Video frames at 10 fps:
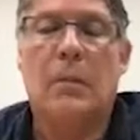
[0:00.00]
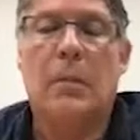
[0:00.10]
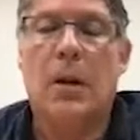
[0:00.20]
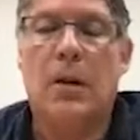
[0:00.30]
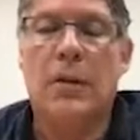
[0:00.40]

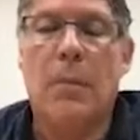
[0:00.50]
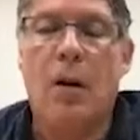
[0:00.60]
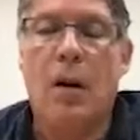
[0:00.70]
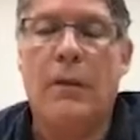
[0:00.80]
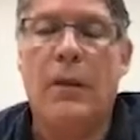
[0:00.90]
Because the
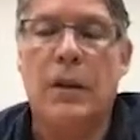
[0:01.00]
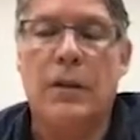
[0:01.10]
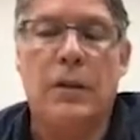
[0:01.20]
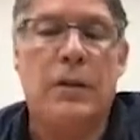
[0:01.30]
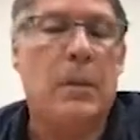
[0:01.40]
Markov
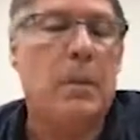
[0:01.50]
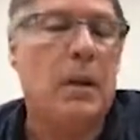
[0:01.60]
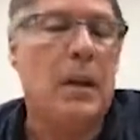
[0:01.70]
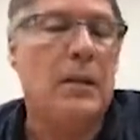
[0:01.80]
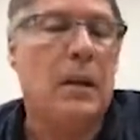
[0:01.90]
condition
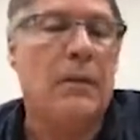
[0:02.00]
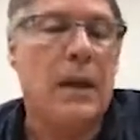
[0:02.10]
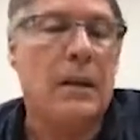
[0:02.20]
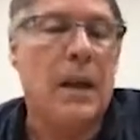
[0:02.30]
stipulates that effect